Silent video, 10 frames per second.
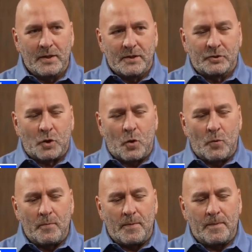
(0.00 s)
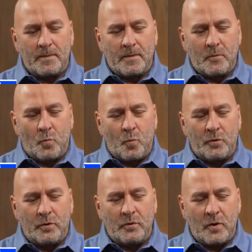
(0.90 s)
So
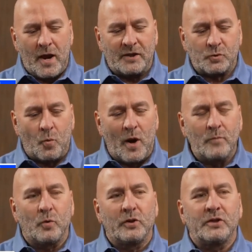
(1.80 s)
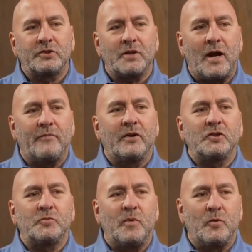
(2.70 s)
you ask, when will this evidence
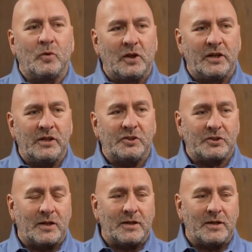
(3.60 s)
be released?